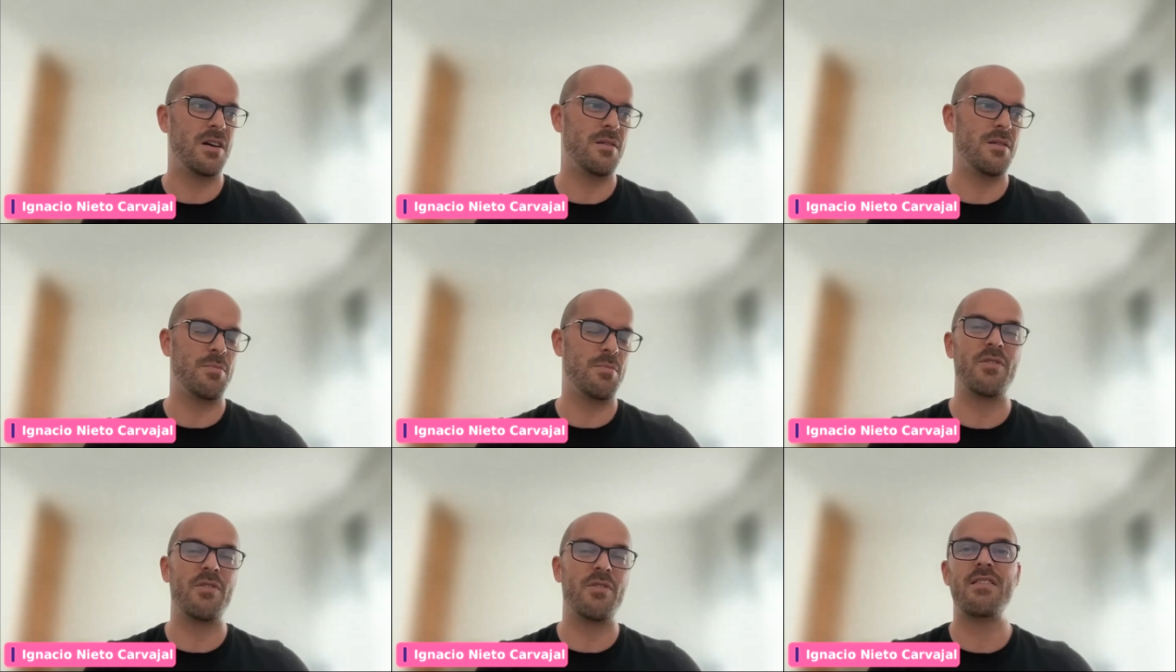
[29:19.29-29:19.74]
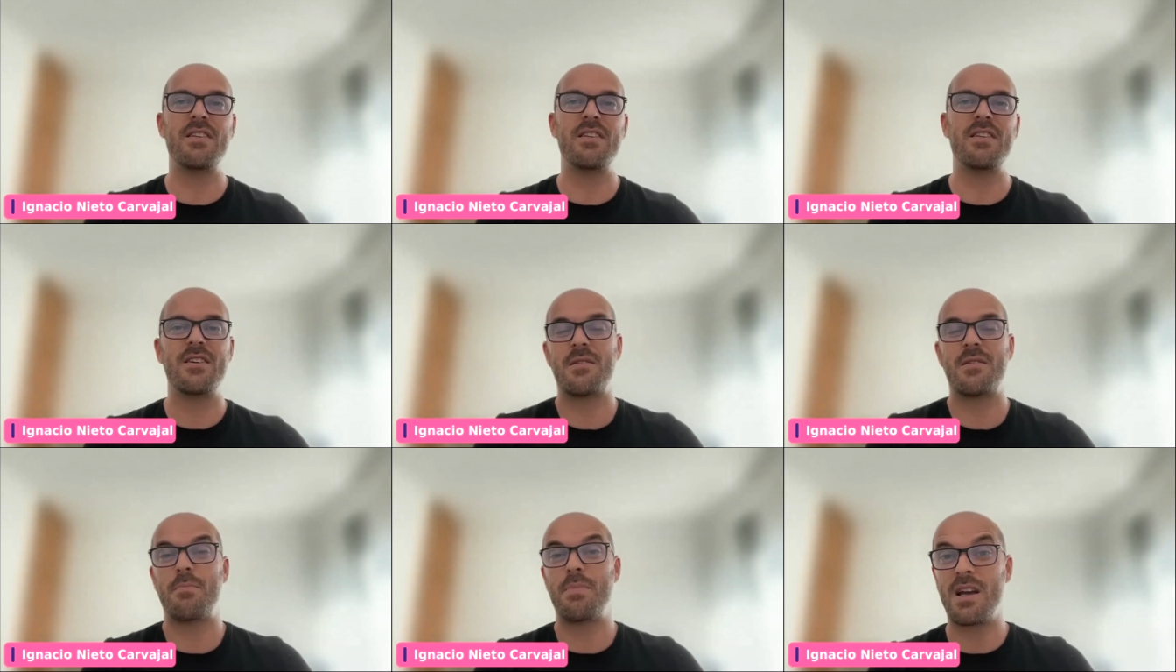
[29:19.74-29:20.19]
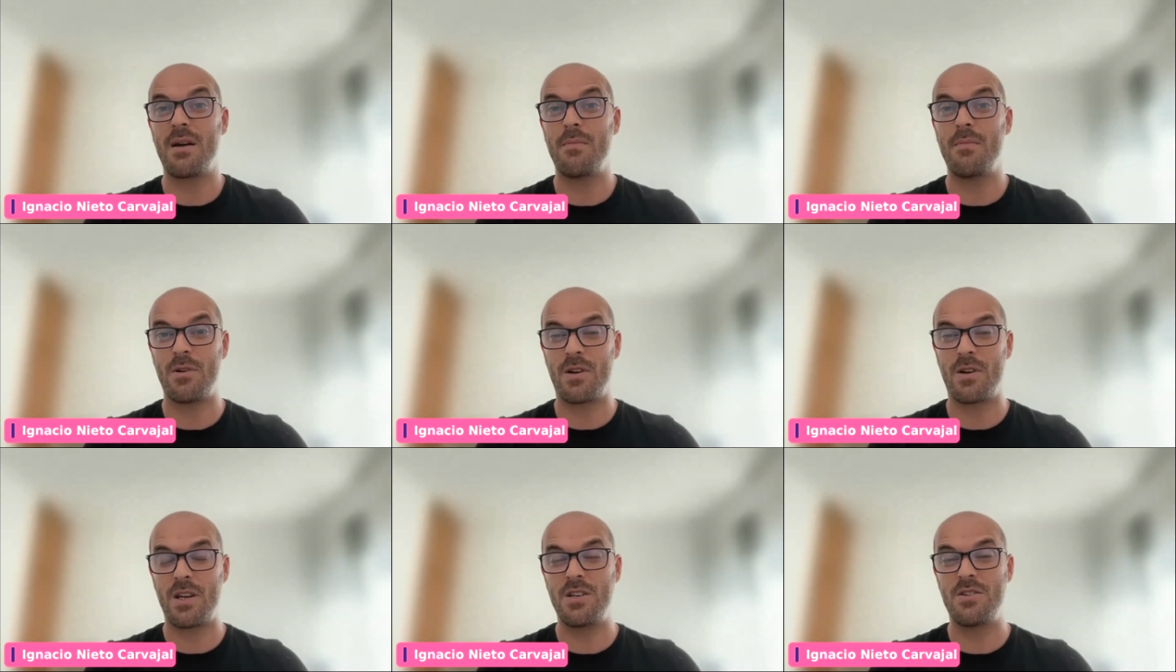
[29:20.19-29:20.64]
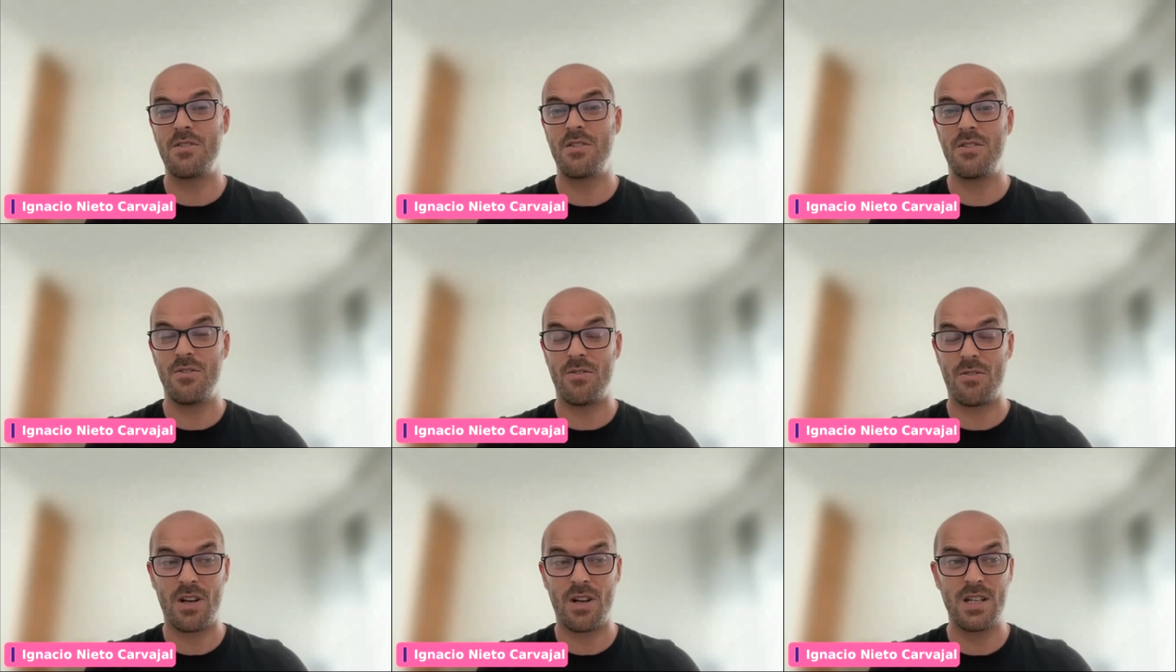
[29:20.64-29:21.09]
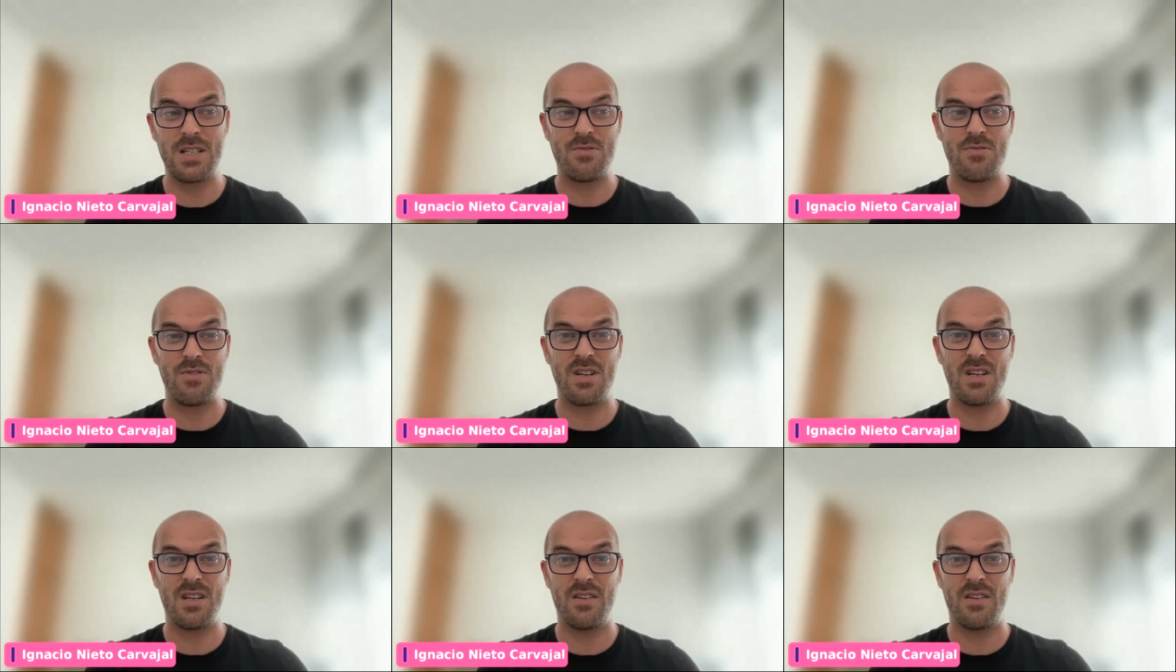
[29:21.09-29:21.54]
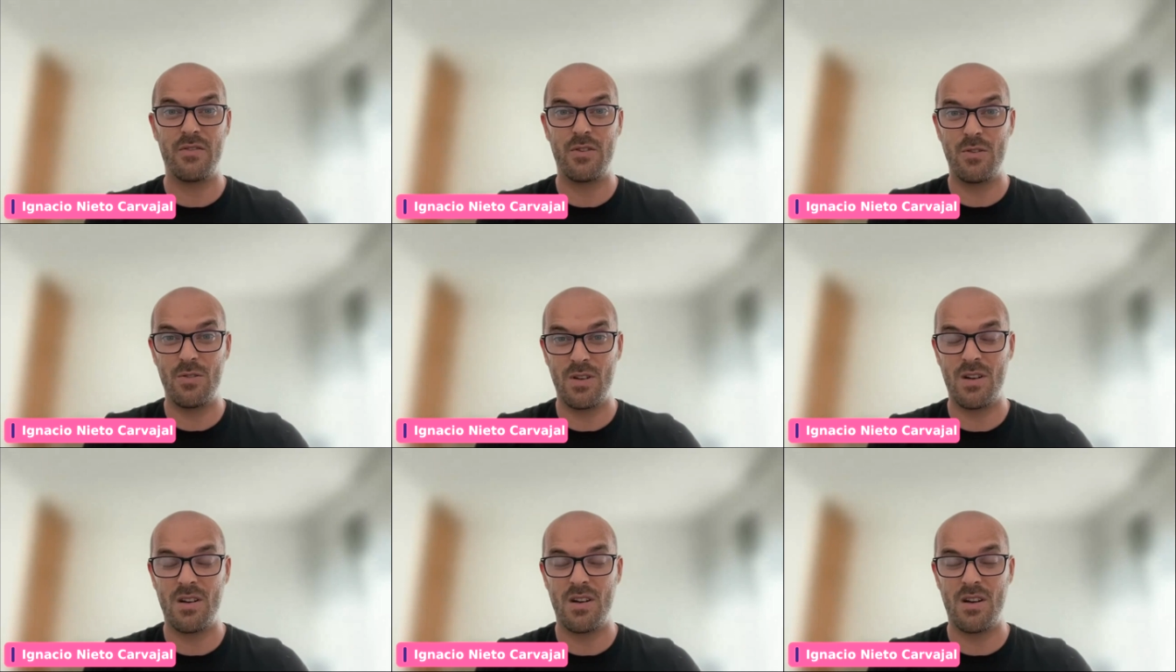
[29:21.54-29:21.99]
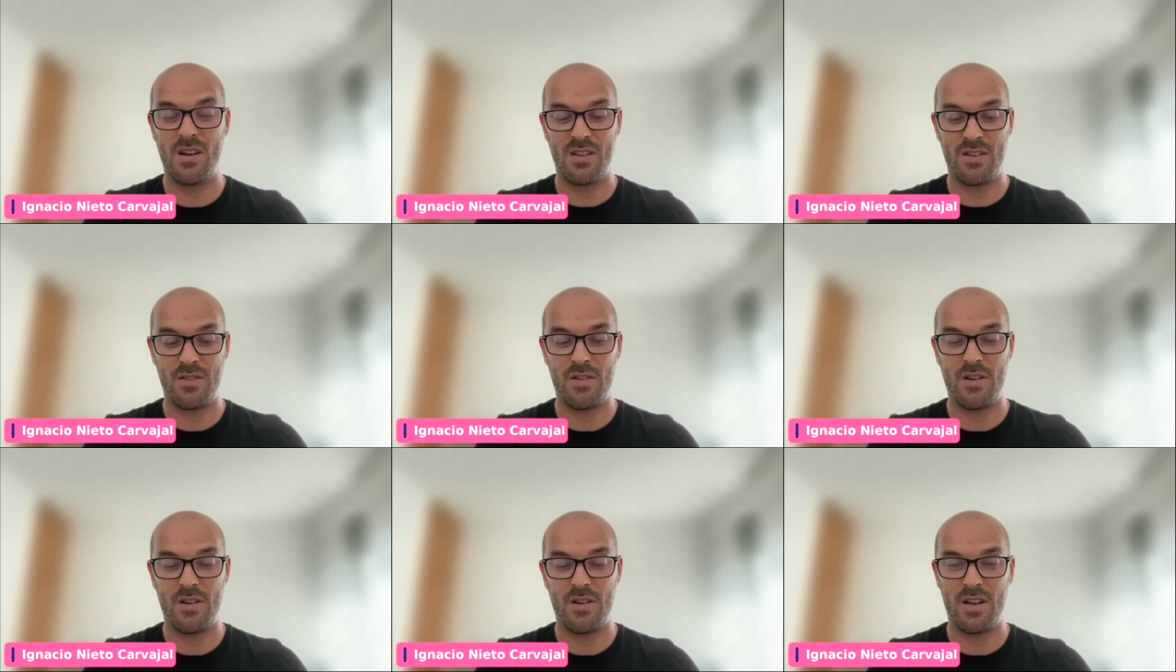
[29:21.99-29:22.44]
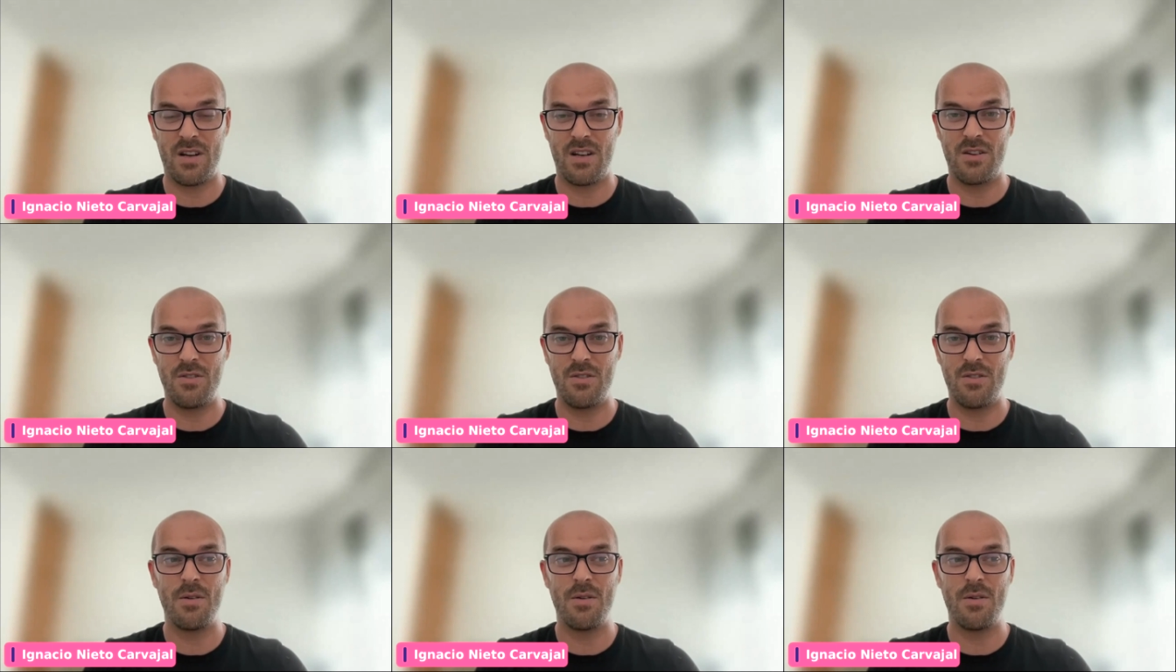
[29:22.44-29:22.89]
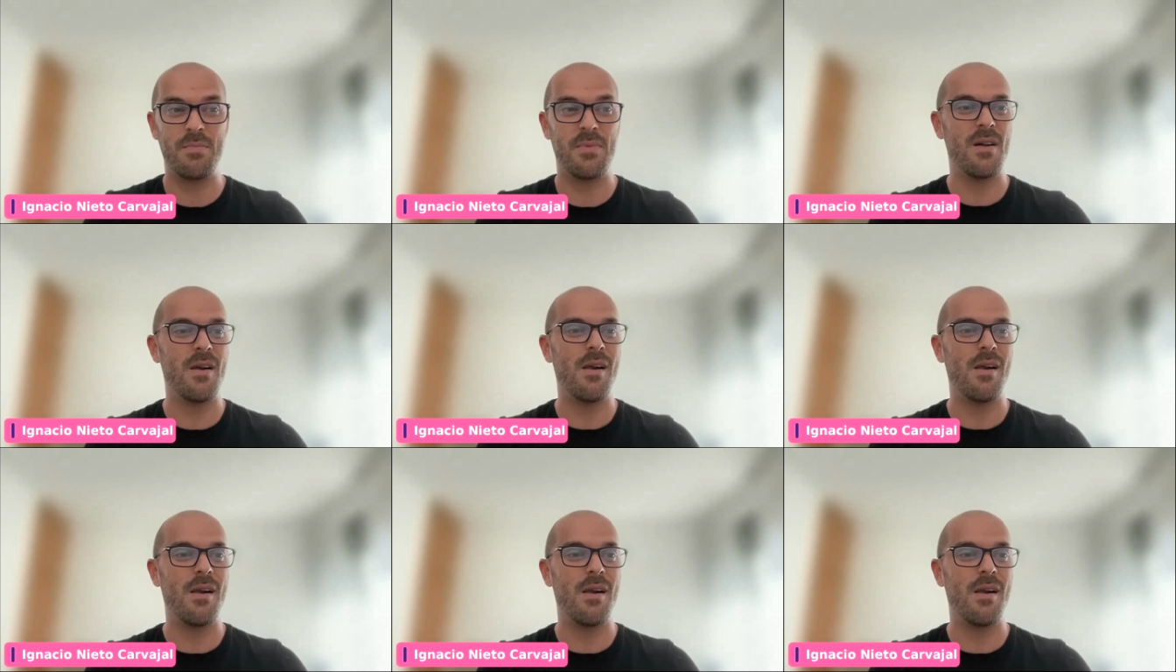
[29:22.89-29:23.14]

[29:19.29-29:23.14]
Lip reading: probably there's a pickup location in your country if you are in Europe.